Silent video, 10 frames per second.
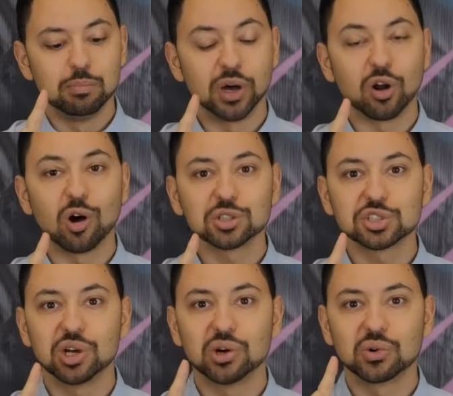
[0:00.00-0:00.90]
but
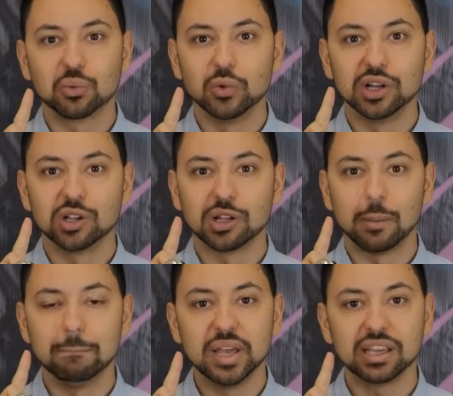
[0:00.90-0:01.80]
also will
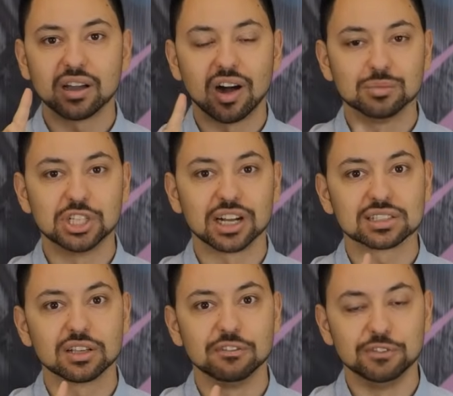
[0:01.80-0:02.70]
make
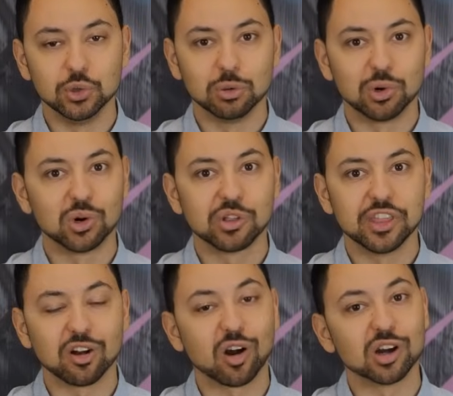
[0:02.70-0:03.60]
objects viewable
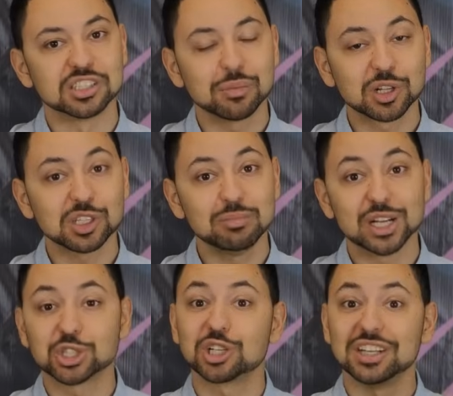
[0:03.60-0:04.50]
are typically
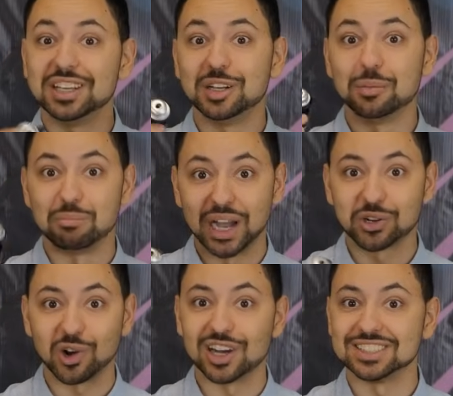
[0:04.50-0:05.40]
measured in
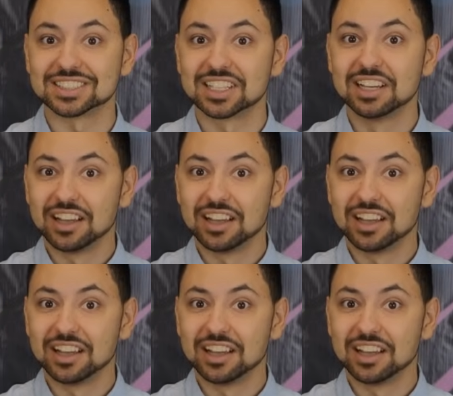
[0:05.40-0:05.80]
microns.